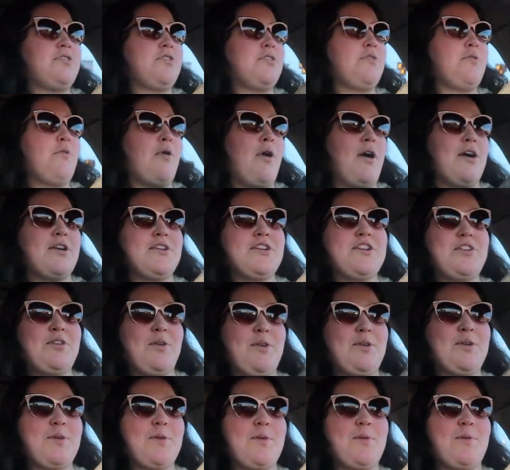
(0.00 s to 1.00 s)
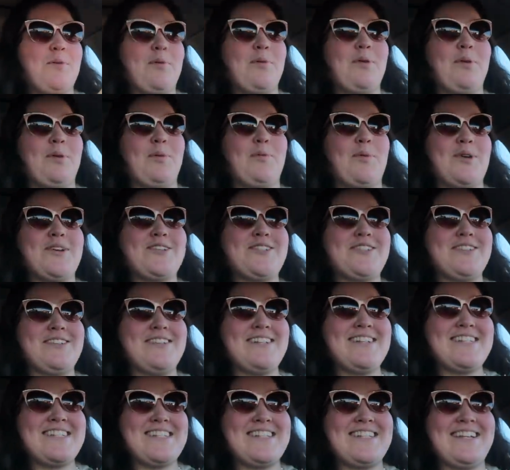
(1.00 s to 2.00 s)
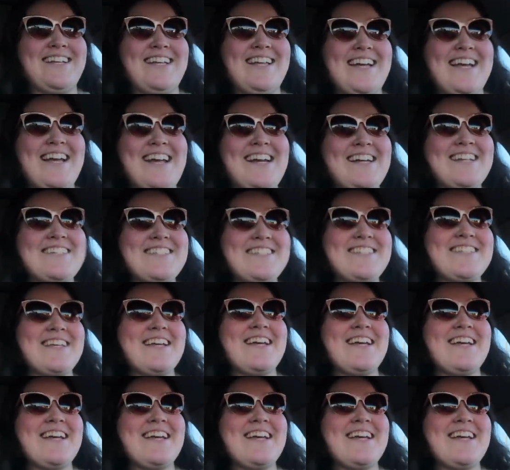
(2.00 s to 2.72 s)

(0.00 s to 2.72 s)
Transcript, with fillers: 200 wish list links.